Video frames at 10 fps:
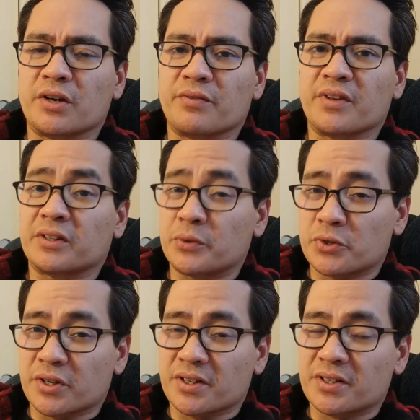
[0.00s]
The
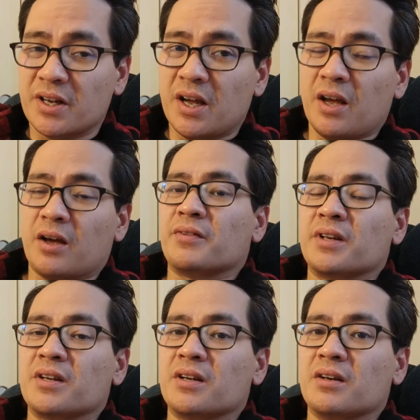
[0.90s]
Illusionist,
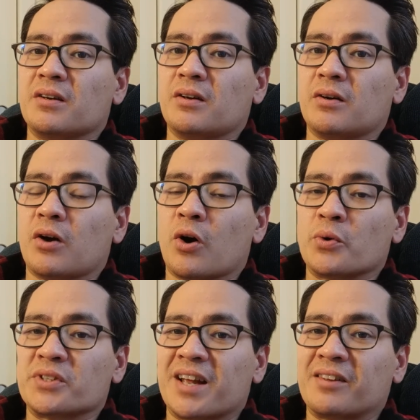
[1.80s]
the
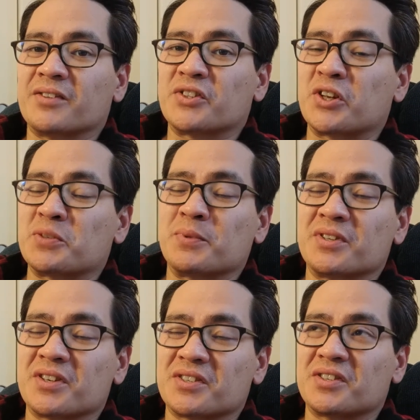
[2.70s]
host Helen Zaltzman
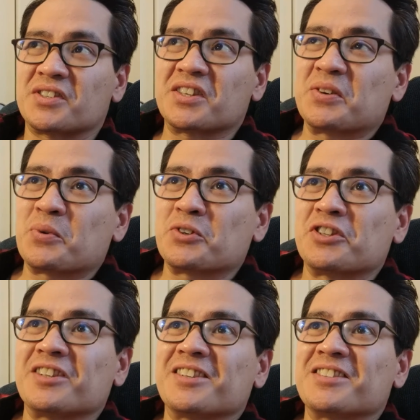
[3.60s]
does this thing where
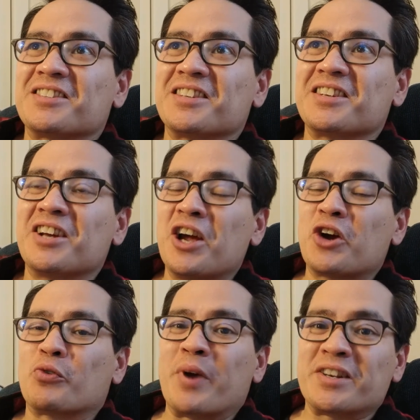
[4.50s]
she does the
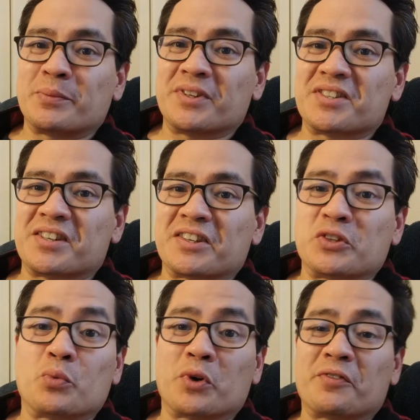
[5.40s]
randomly
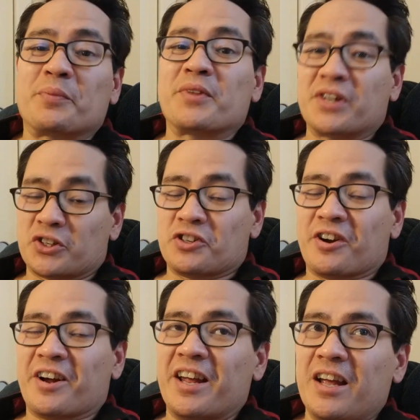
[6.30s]
selected word from the
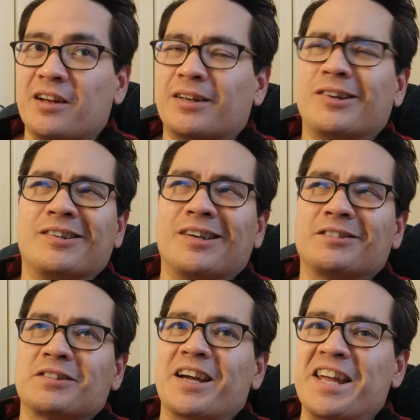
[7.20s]
dictionary. Now,
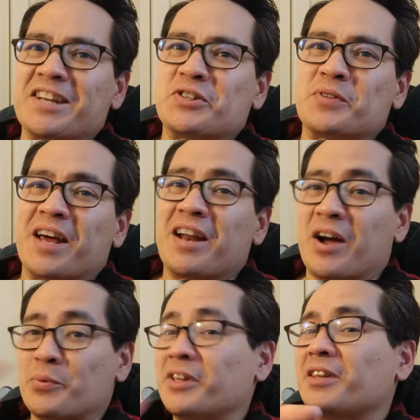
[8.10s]
I can't do that.
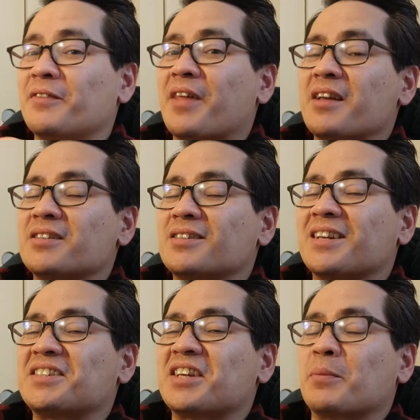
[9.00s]
I really love that
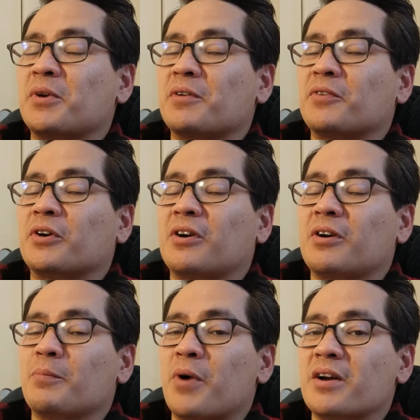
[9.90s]
segment of
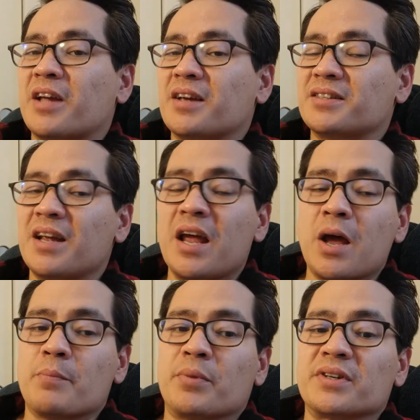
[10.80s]
her podcast,
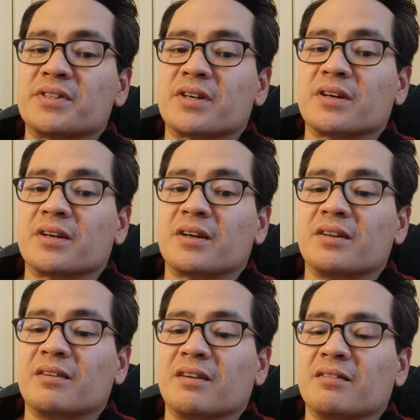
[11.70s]
but I